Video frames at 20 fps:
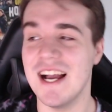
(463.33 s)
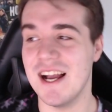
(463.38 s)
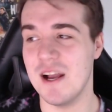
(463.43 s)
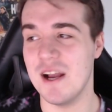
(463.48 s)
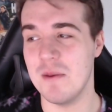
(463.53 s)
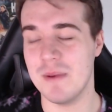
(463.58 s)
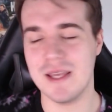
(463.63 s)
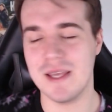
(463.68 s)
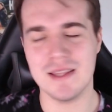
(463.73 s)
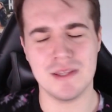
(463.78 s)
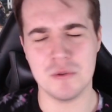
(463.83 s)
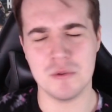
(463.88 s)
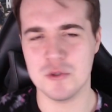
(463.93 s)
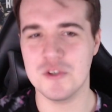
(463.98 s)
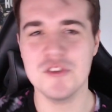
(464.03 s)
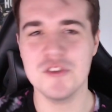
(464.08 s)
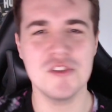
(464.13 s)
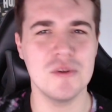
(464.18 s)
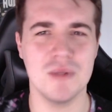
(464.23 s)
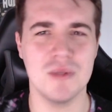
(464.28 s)
Uh, they were
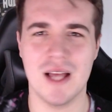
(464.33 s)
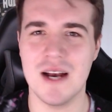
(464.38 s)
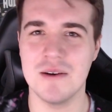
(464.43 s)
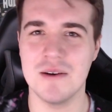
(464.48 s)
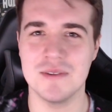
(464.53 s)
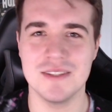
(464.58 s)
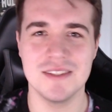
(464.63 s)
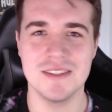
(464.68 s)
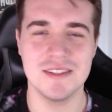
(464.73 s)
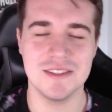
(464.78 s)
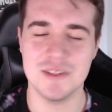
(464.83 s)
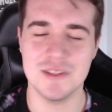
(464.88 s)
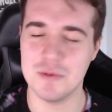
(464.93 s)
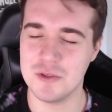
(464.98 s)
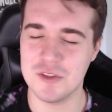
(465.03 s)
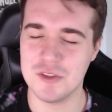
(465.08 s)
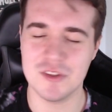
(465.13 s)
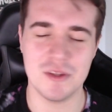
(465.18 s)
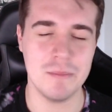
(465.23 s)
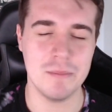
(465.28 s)
just too loud. It would
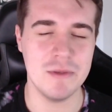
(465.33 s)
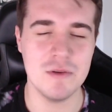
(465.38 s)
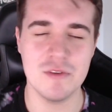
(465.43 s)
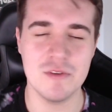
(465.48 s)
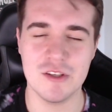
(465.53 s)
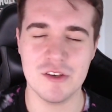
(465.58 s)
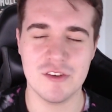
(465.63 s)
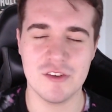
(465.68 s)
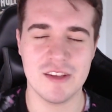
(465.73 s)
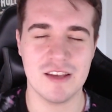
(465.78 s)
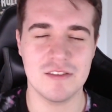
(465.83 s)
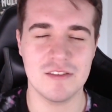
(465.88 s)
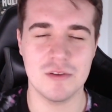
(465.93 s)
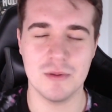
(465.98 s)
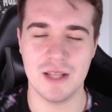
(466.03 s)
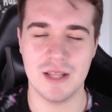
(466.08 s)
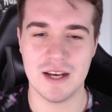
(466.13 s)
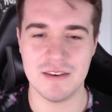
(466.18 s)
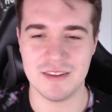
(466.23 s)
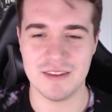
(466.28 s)
just, the music just gets too
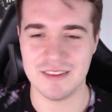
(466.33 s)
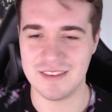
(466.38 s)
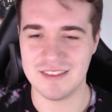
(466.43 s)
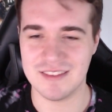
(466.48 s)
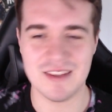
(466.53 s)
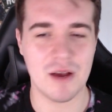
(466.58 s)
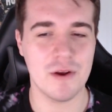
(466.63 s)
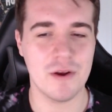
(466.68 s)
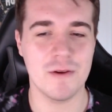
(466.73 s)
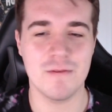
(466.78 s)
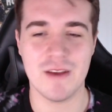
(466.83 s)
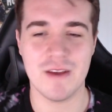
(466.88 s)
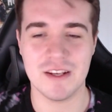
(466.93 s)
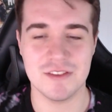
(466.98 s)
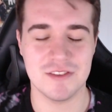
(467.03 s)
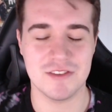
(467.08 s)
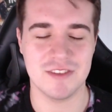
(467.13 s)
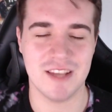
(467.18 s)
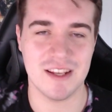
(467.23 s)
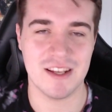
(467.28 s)
loud and the sound
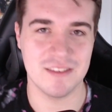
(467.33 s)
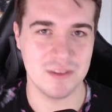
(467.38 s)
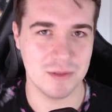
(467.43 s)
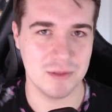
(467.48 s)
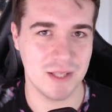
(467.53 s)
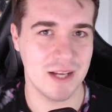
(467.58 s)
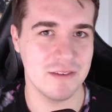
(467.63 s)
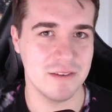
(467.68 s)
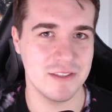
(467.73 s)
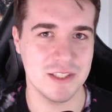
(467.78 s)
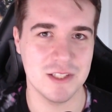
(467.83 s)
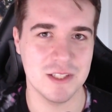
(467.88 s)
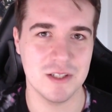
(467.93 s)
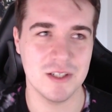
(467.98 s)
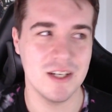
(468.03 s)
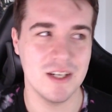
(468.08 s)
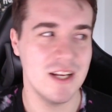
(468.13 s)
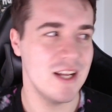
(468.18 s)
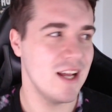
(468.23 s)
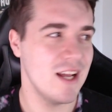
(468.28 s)
effects just get too loud, you
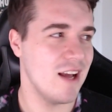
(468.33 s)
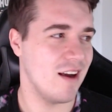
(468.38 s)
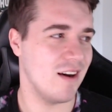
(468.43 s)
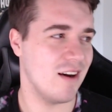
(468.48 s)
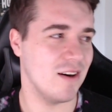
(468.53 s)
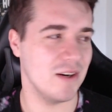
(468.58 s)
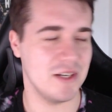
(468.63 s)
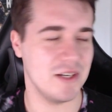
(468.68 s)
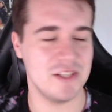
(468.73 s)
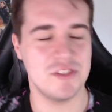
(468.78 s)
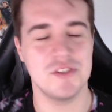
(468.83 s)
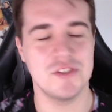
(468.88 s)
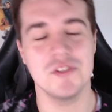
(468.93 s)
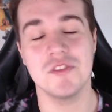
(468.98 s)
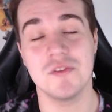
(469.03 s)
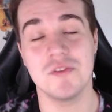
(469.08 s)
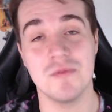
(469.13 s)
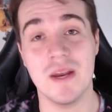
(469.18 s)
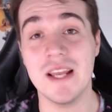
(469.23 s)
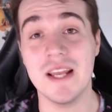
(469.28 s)
know. Oh, it's
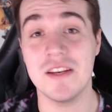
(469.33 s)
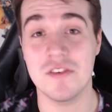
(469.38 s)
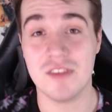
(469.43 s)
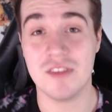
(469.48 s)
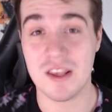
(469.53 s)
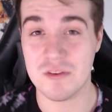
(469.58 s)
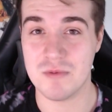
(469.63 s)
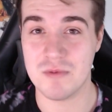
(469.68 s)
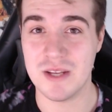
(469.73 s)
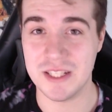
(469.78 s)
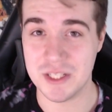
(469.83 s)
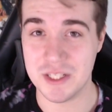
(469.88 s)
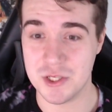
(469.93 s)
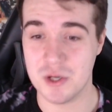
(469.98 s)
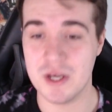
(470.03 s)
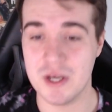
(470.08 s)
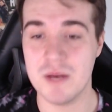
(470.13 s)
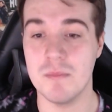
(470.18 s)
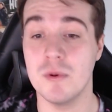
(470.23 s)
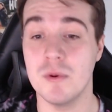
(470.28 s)
just, it just gets really
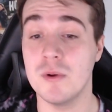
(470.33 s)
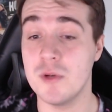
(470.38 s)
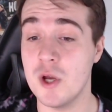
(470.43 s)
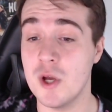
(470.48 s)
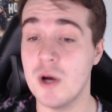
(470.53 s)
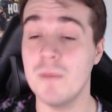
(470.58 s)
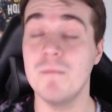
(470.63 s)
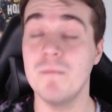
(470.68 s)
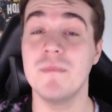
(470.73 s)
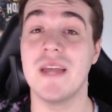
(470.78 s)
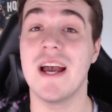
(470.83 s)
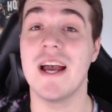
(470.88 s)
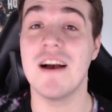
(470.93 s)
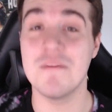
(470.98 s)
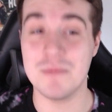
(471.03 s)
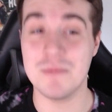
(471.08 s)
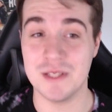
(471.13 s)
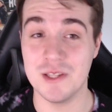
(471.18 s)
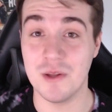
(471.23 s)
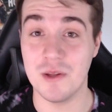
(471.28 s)
annoying. But no, they
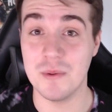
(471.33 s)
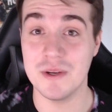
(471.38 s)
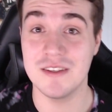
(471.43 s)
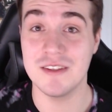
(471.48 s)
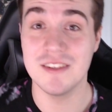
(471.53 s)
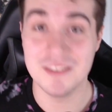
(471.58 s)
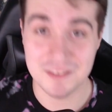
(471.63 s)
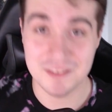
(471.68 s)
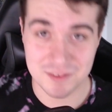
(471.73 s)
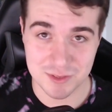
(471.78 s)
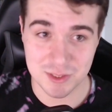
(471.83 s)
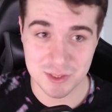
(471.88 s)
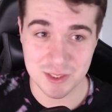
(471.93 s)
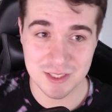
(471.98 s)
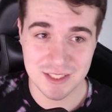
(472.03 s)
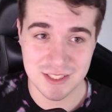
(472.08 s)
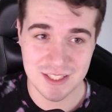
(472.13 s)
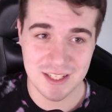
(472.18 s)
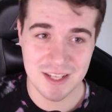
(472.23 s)
have been lowered, so